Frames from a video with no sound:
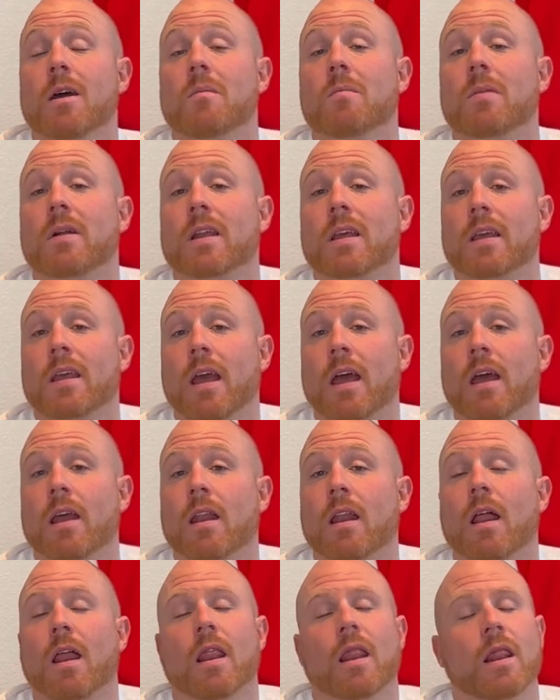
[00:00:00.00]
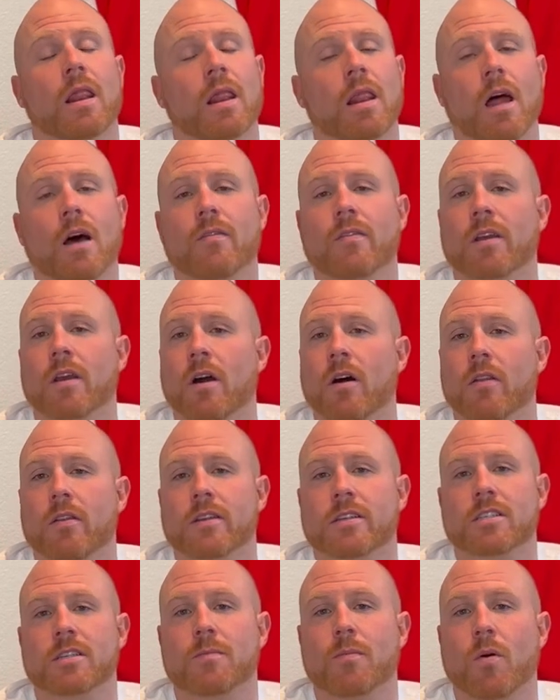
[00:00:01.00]
But again, loving all the
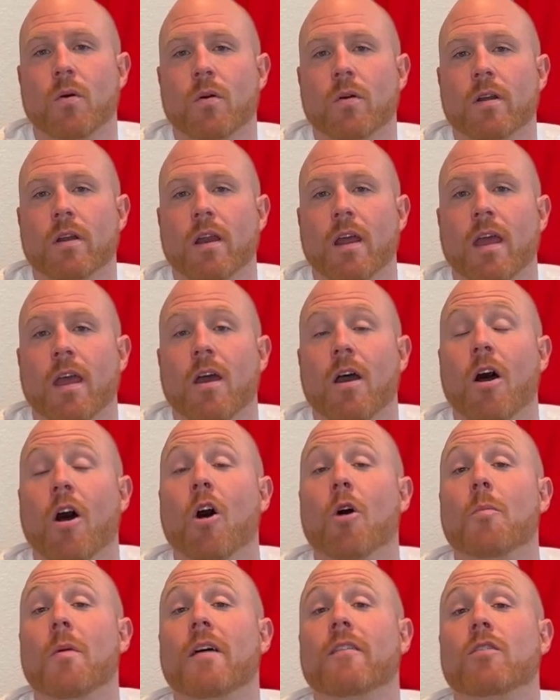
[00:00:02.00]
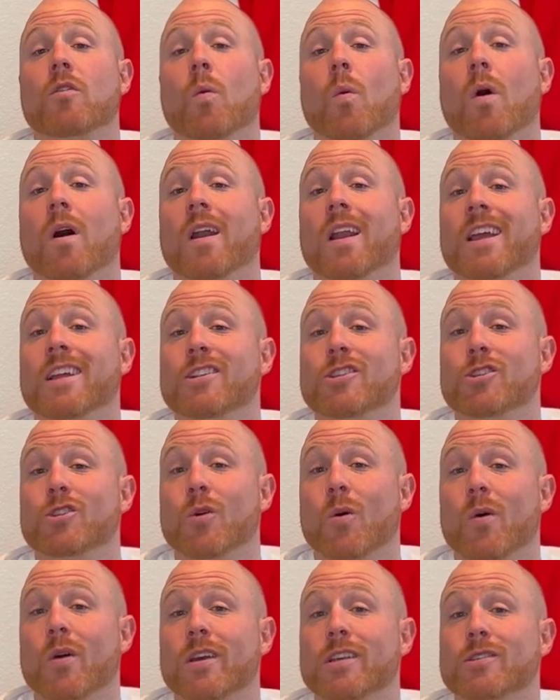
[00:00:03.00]
support. Hope everyone
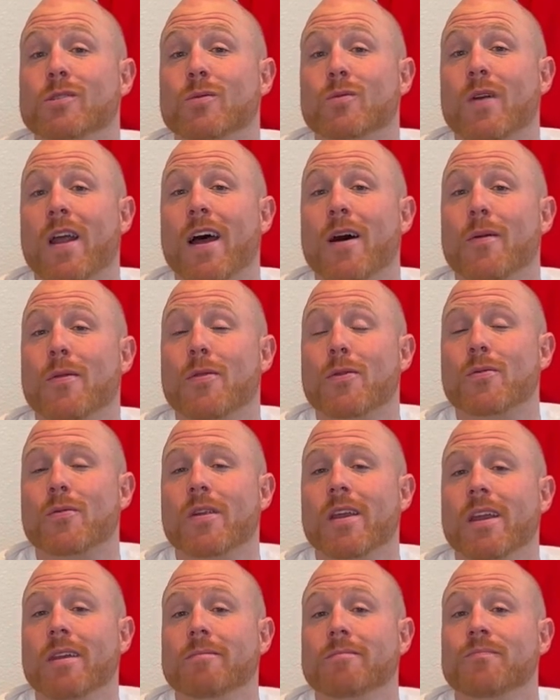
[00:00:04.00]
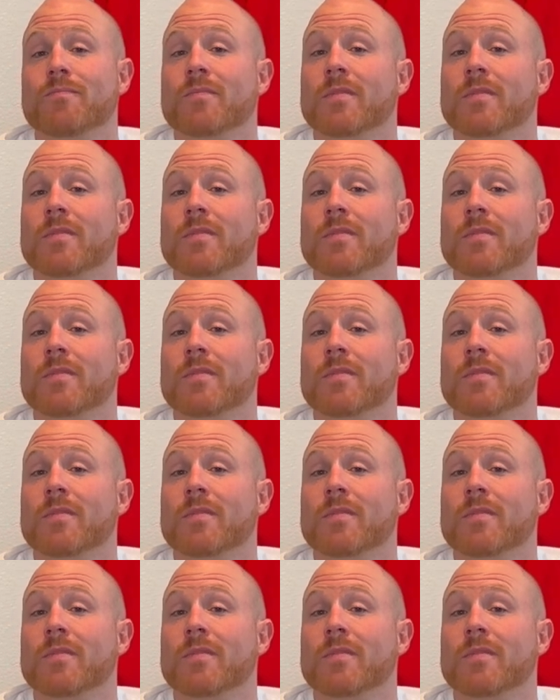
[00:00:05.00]
enjoys round 3.